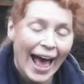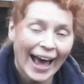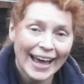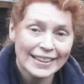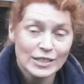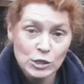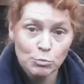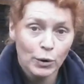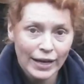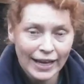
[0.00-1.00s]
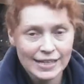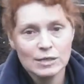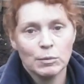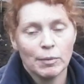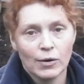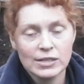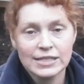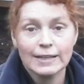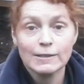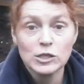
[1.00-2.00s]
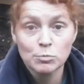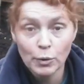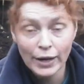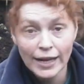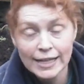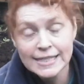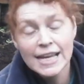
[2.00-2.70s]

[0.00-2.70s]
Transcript: and the spring has to be planted in the spring.